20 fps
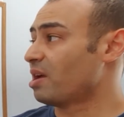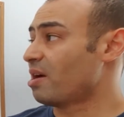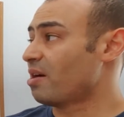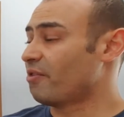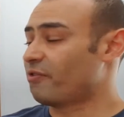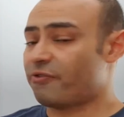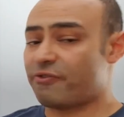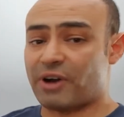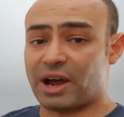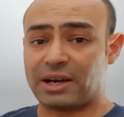
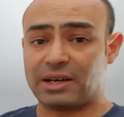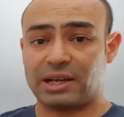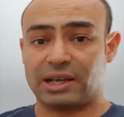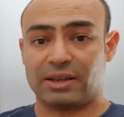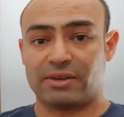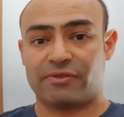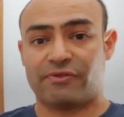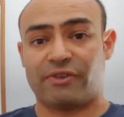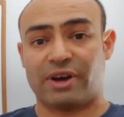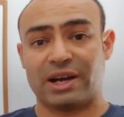
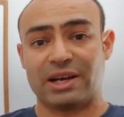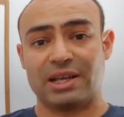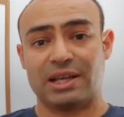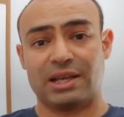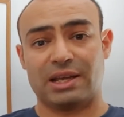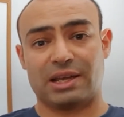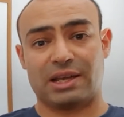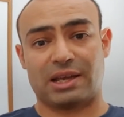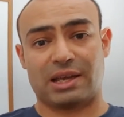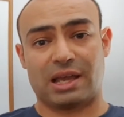
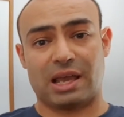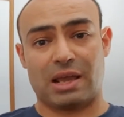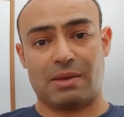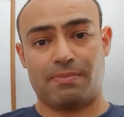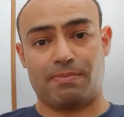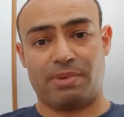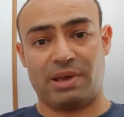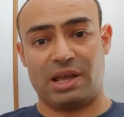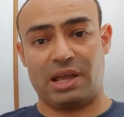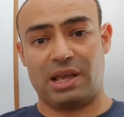Funding
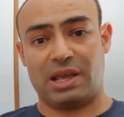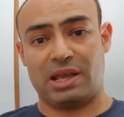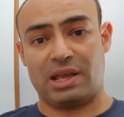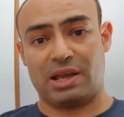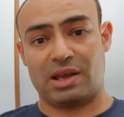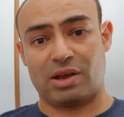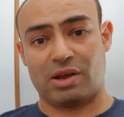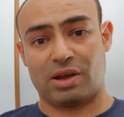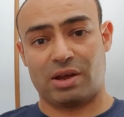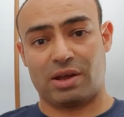can
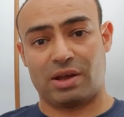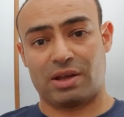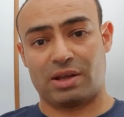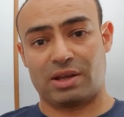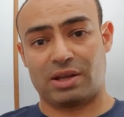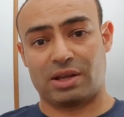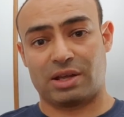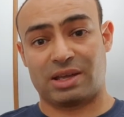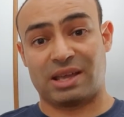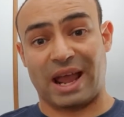be
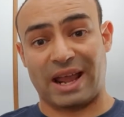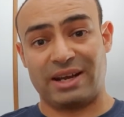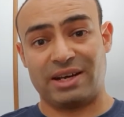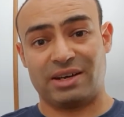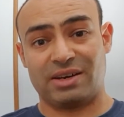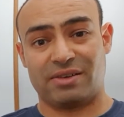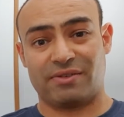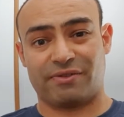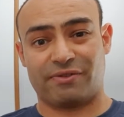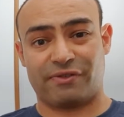
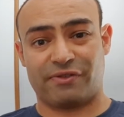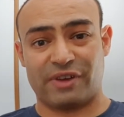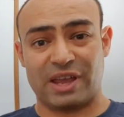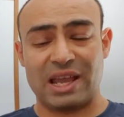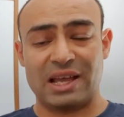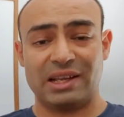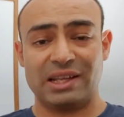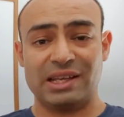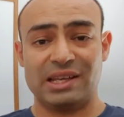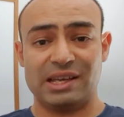gained
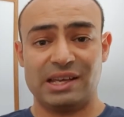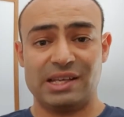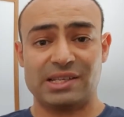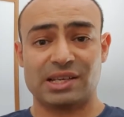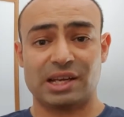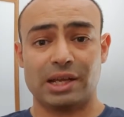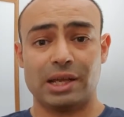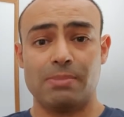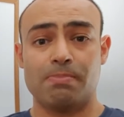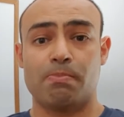fairly
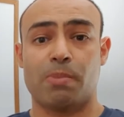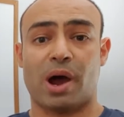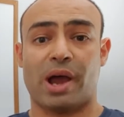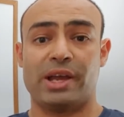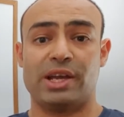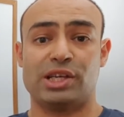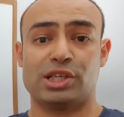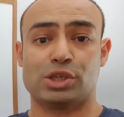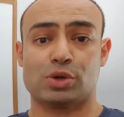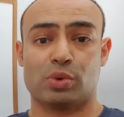easily by
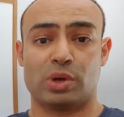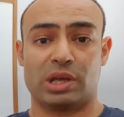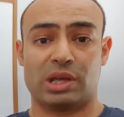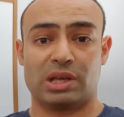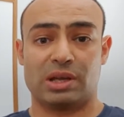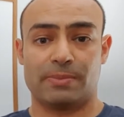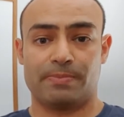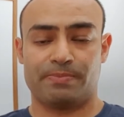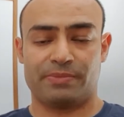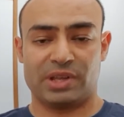
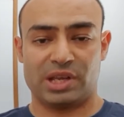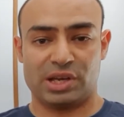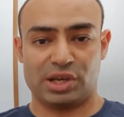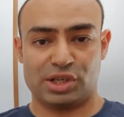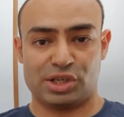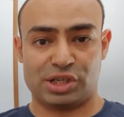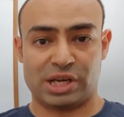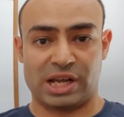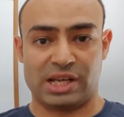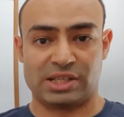issuing
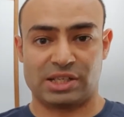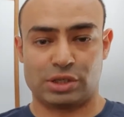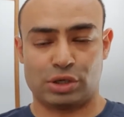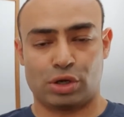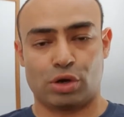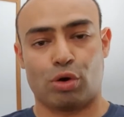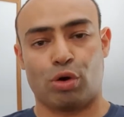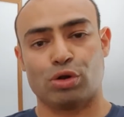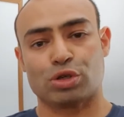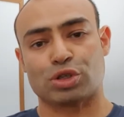shares. You
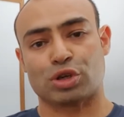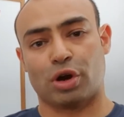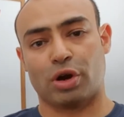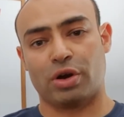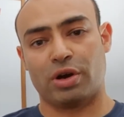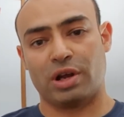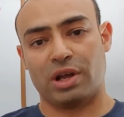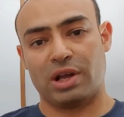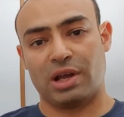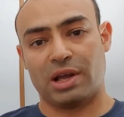can
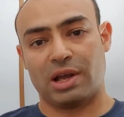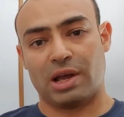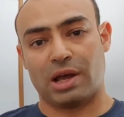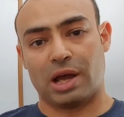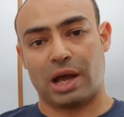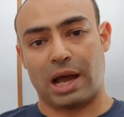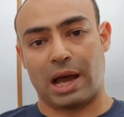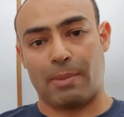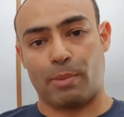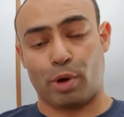also
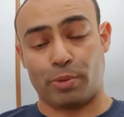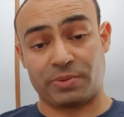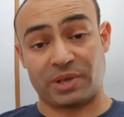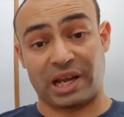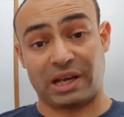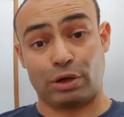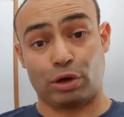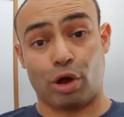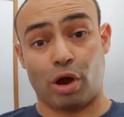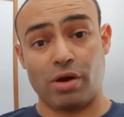
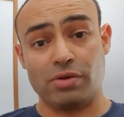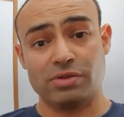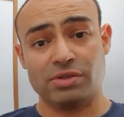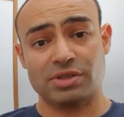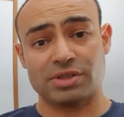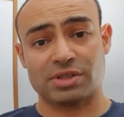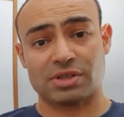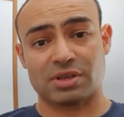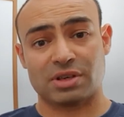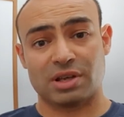obtain
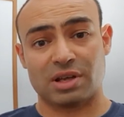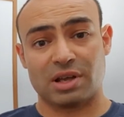loans